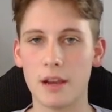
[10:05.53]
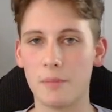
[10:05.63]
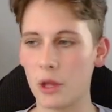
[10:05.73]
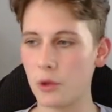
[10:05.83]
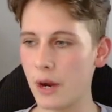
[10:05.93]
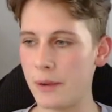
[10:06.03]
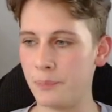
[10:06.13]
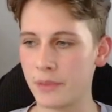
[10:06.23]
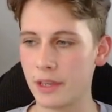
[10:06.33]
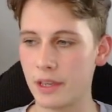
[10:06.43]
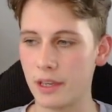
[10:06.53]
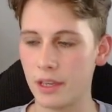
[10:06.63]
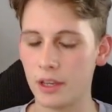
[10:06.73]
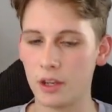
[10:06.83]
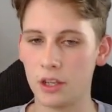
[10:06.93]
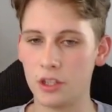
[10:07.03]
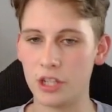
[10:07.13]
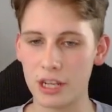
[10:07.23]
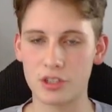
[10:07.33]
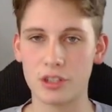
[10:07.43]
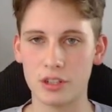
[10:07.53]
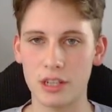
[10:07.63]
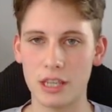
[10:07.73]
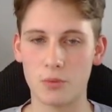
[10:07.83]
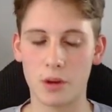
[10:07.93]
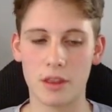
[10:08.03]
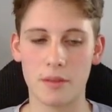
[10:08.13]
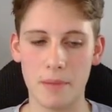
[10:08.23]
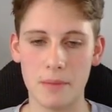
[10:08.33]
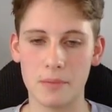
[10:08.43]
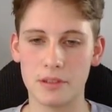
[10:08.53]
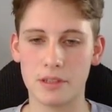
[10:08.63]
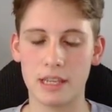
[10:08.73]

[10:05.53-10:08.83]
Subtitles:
By the way, Justin is one of the members